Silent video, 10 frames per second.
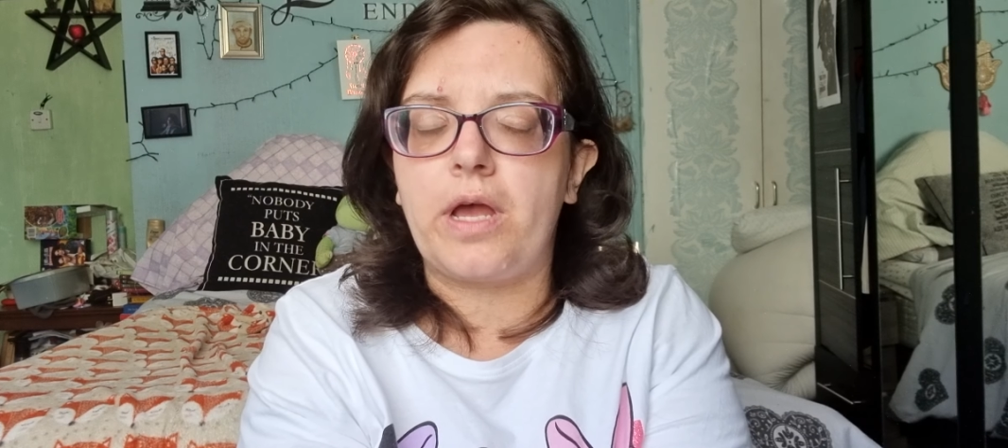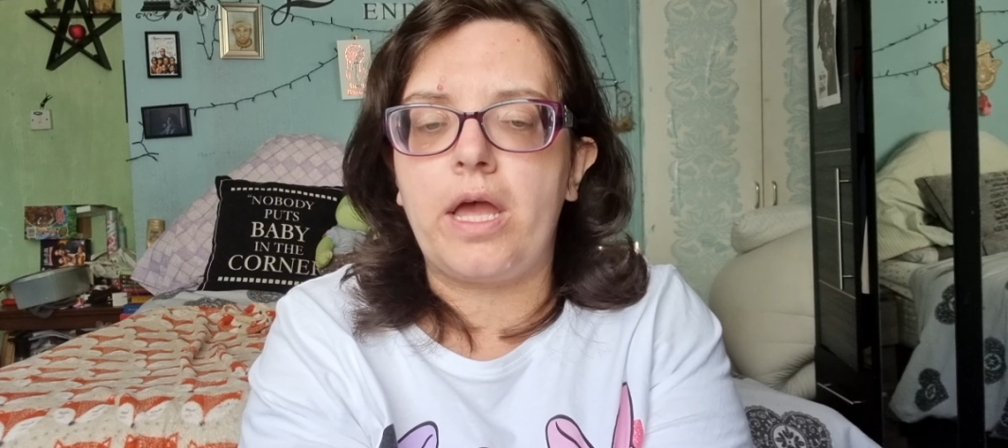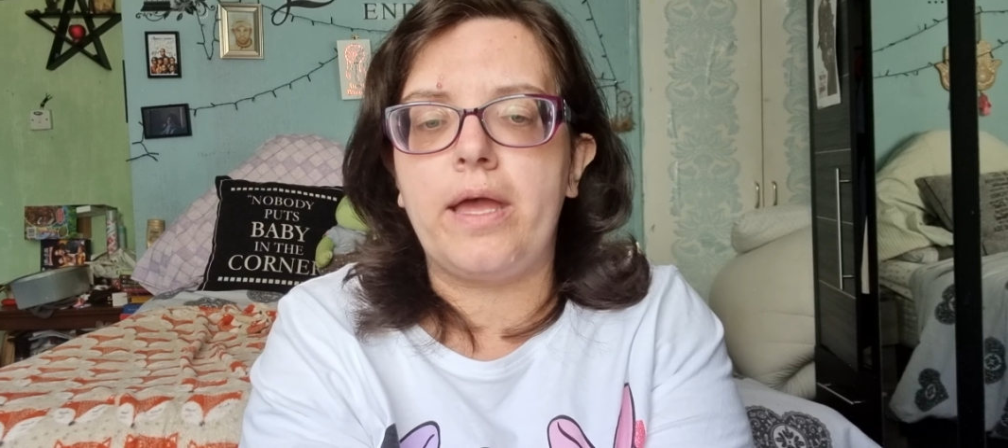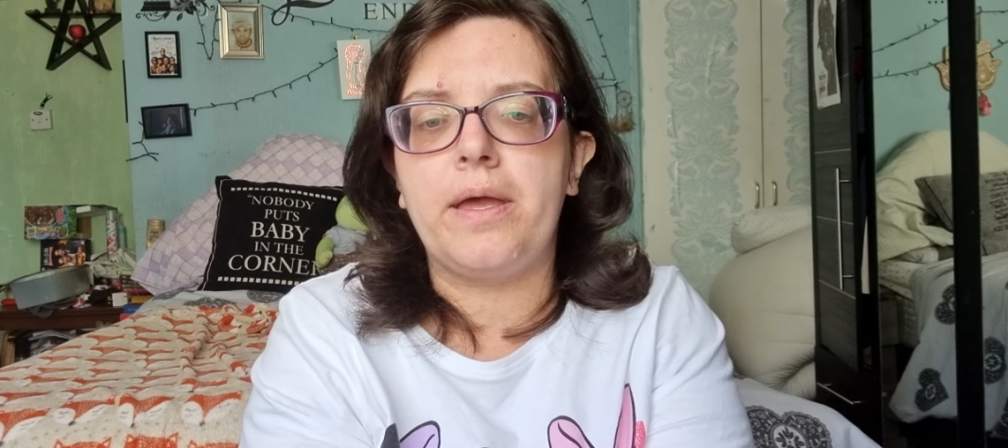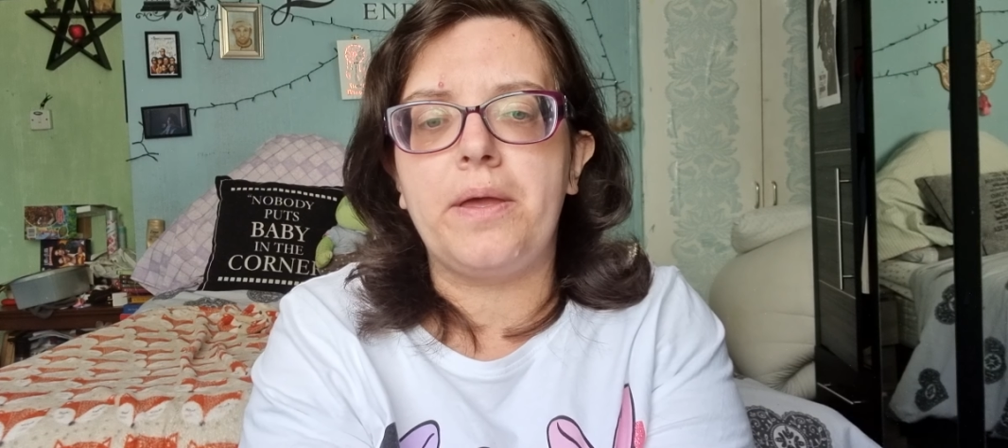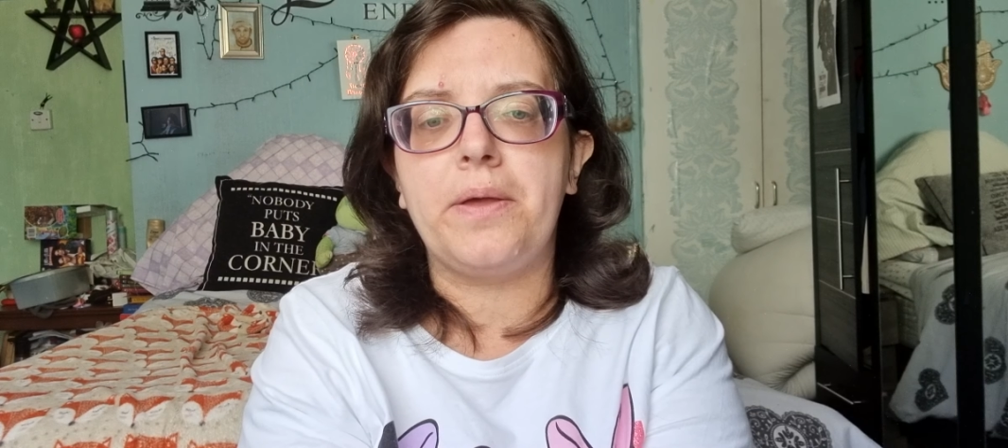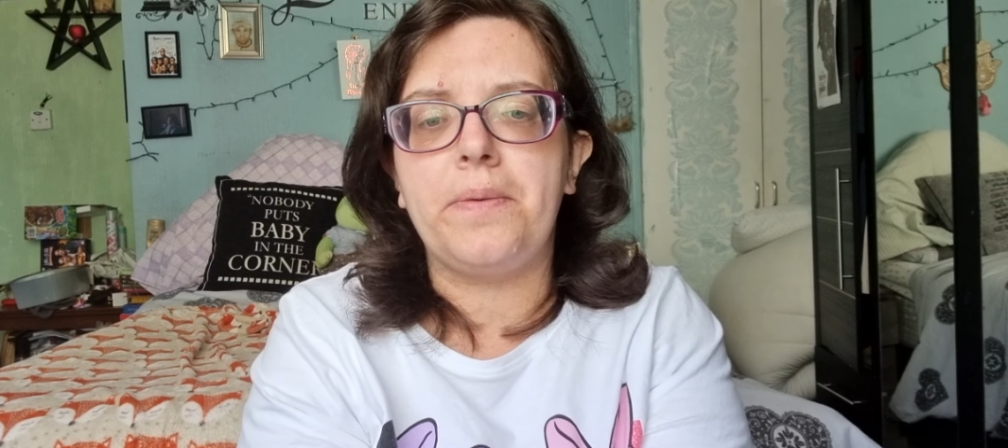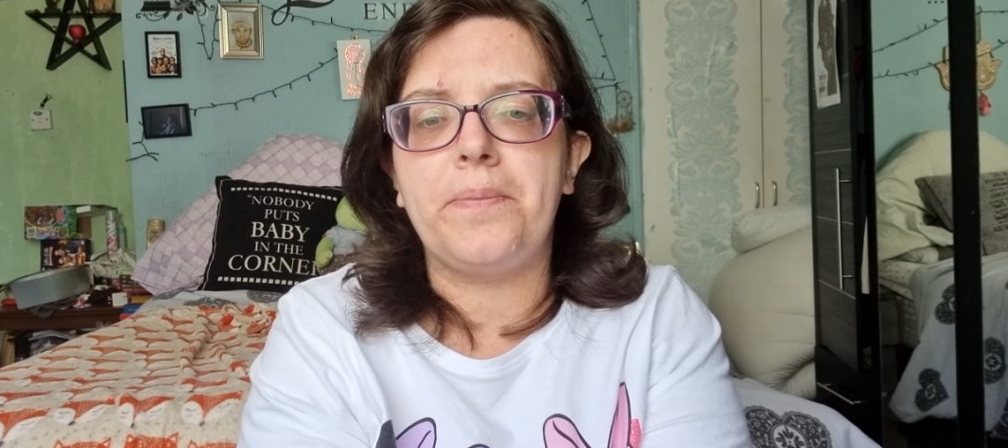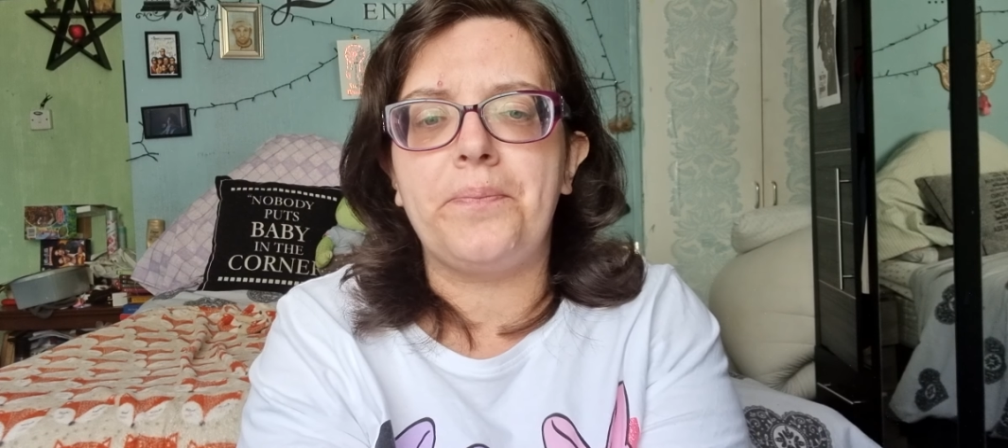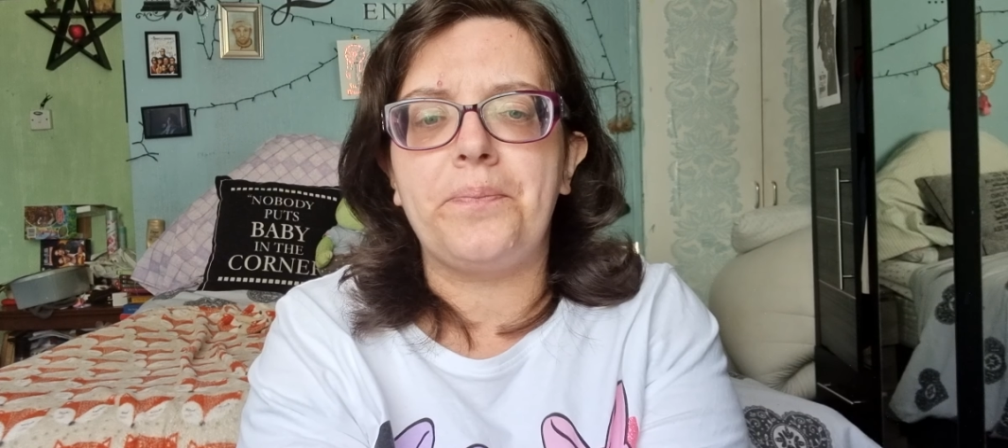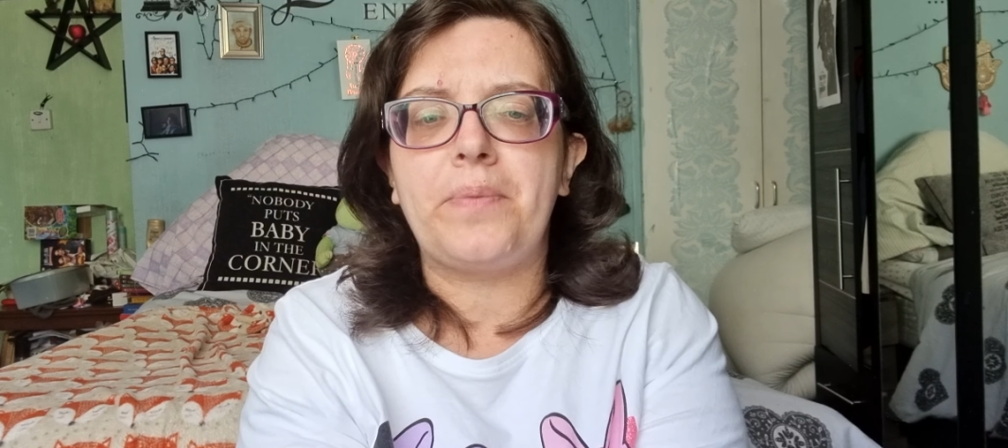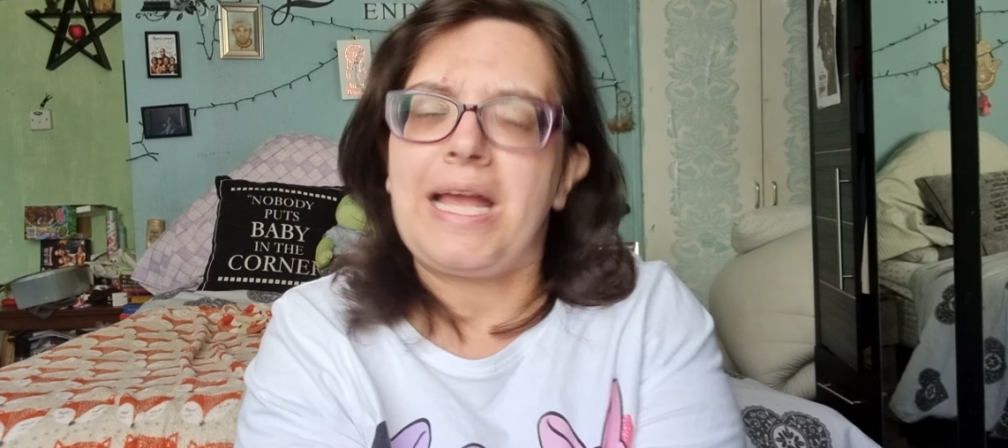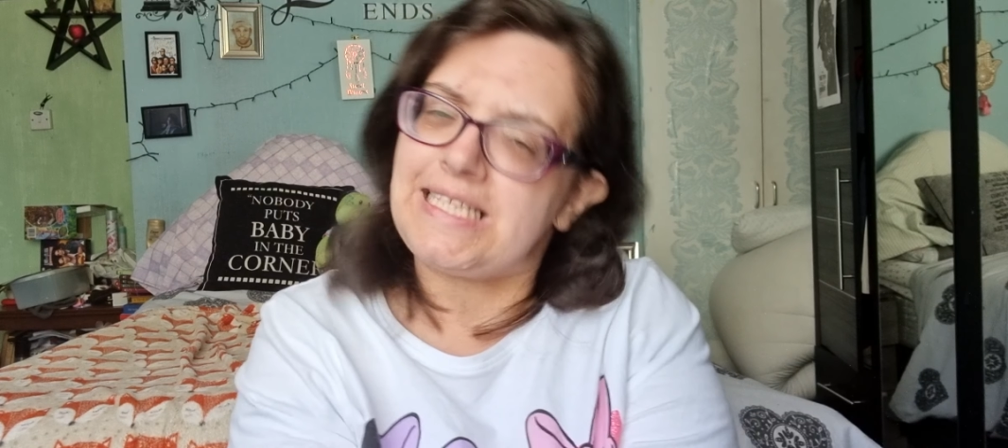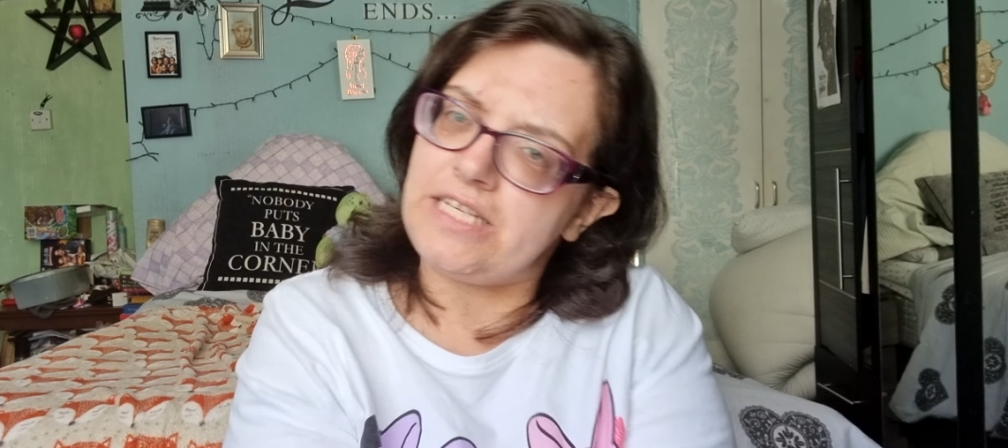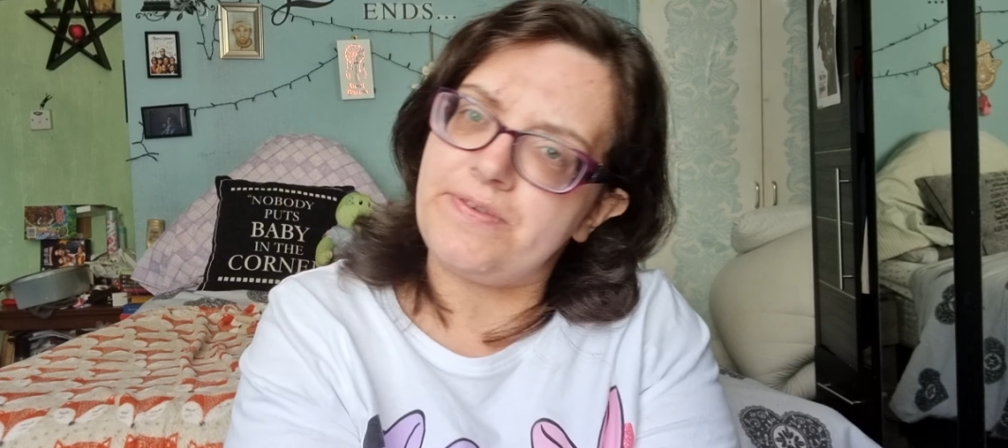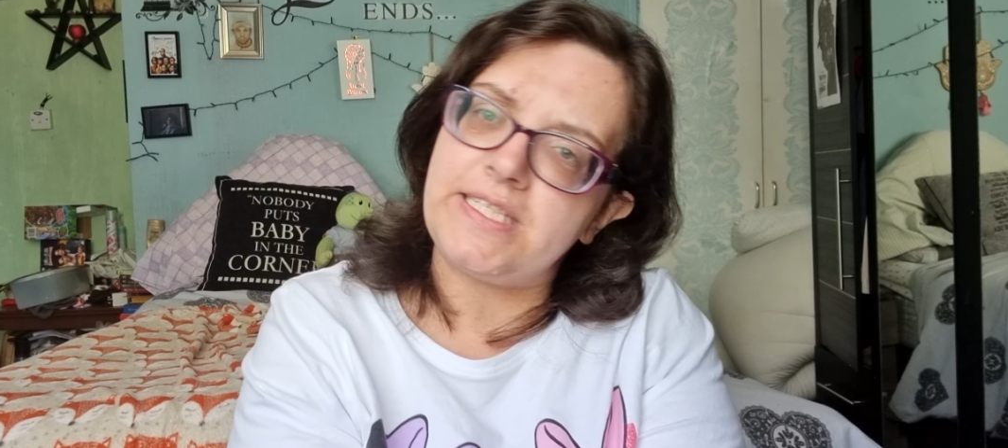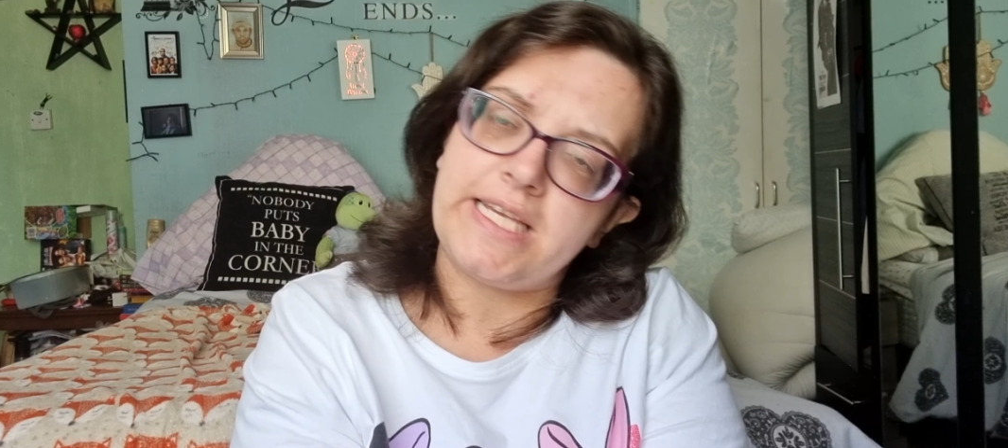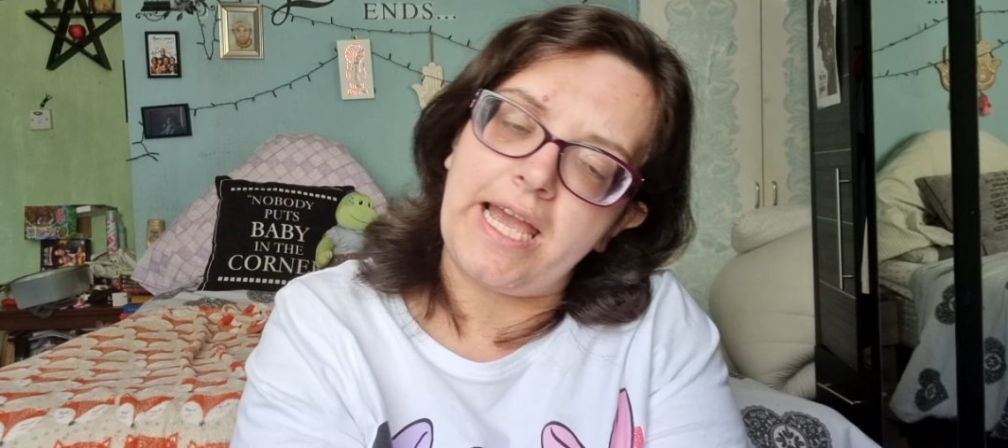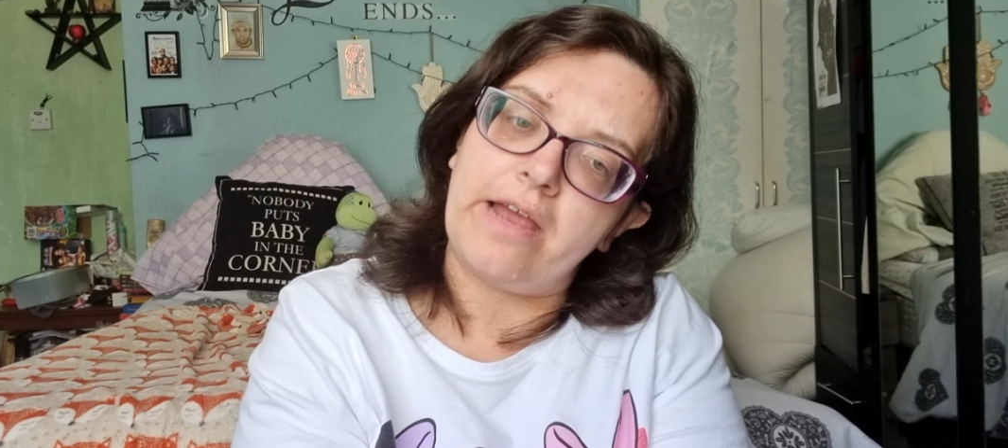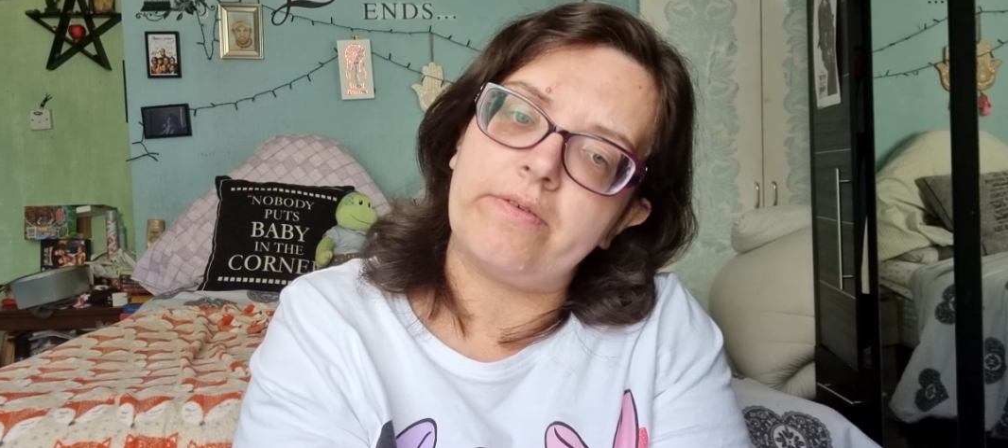
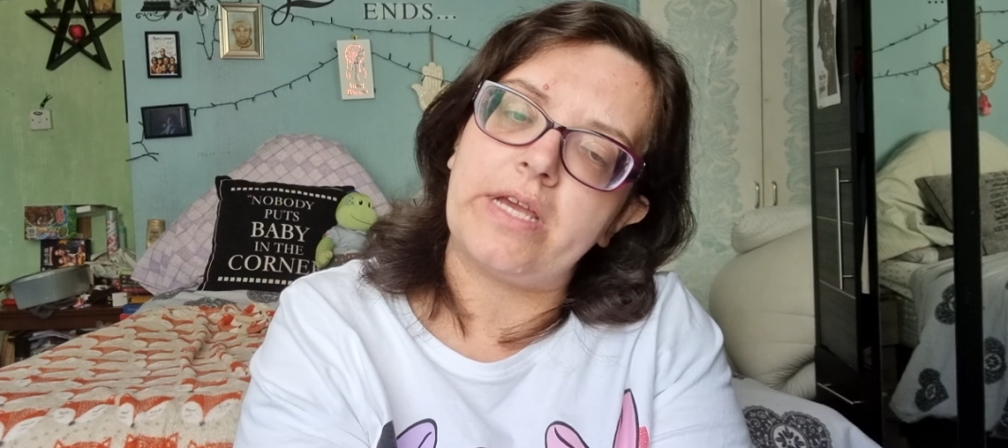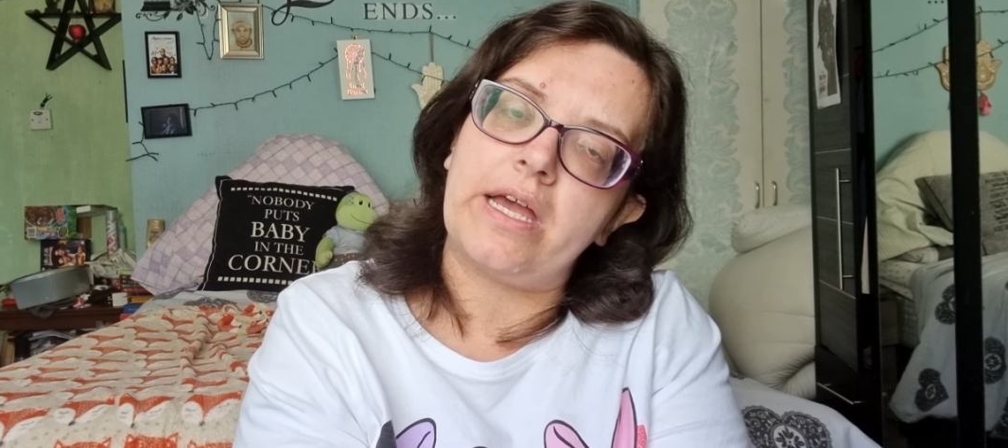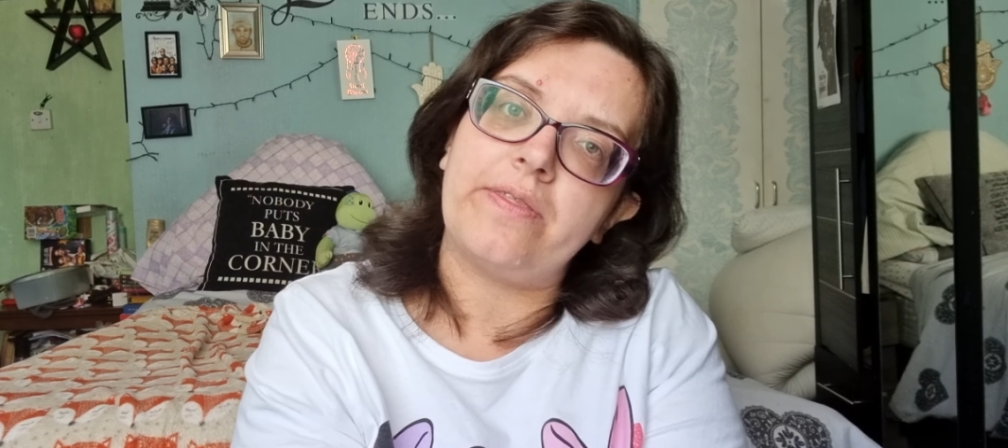activity area.